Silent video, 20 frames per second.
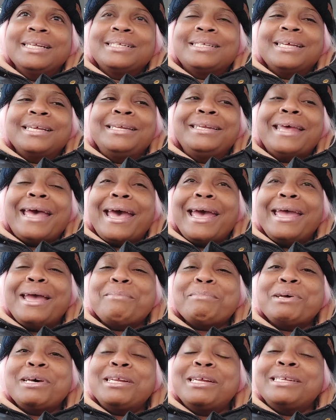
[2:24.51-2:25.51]
today
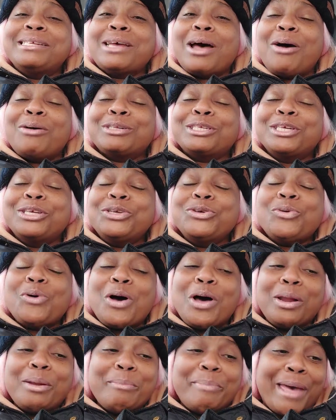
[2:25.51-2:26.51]
I'm going to talk to you
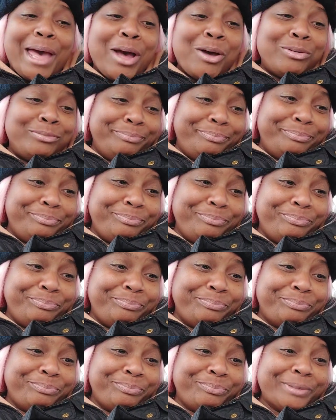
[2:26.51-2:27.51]
all about
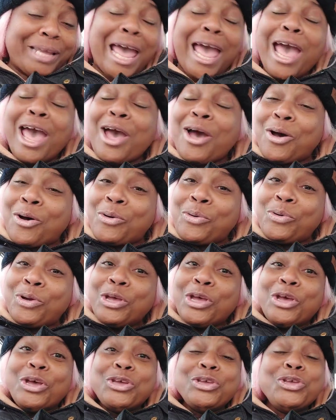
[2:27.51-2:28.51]
how
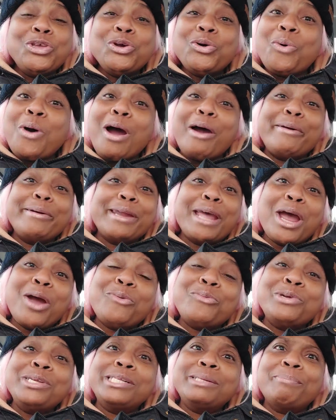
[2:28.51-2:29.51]
you are
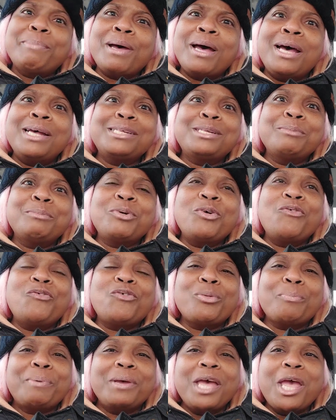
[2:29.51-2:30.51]
not responsible
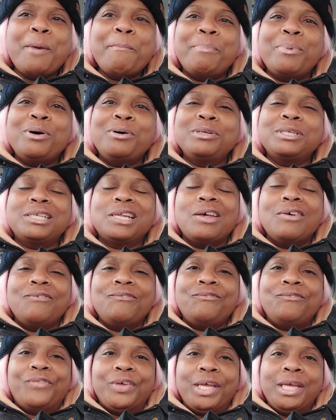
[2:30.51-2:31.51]
for people's
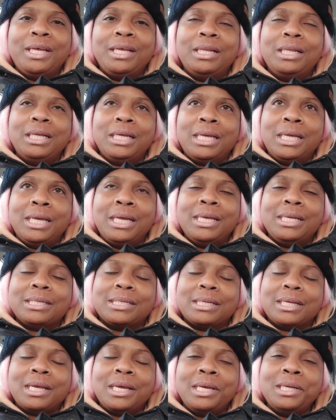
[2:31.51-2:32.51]

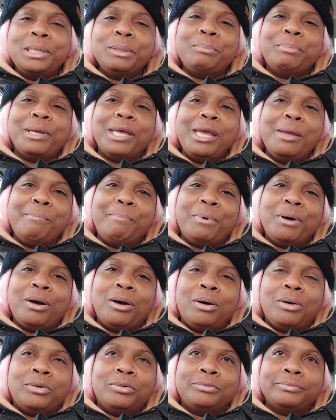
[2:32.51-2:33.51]
feelings. Kingdom
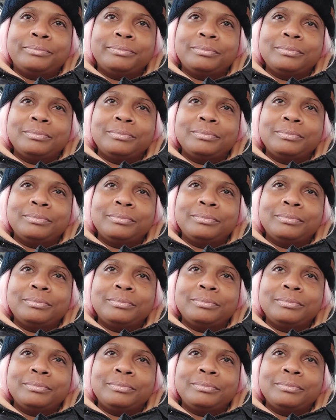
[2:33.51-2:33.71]
people,